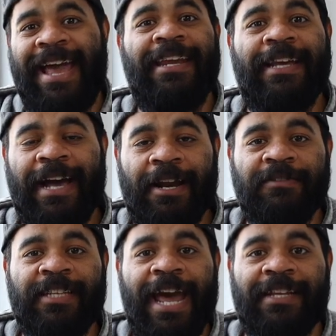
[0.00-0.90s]
any kind
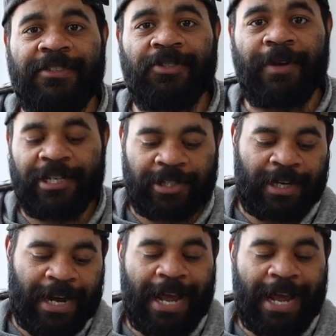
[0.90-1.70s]
of scanning situation,